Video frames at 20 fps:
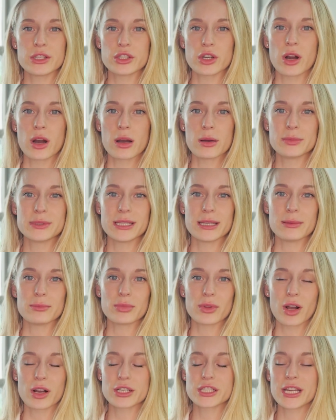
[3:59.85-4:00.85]
jobs in
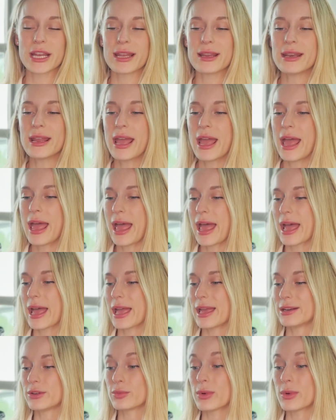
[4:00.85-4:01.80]
blockchain and